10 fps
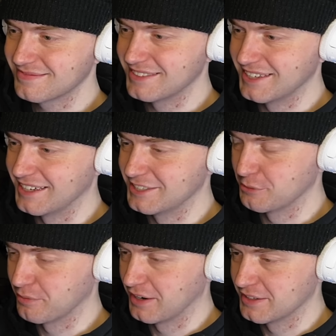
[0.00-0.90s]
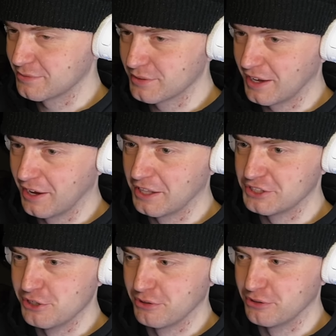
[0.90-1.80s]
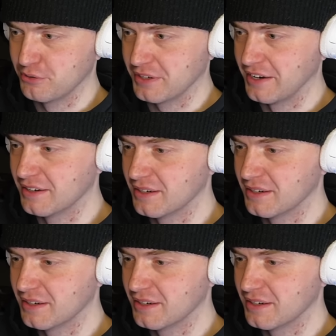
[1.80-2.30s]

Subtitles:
Yeah, he's surprised. Naturally. What the hell are children doing here?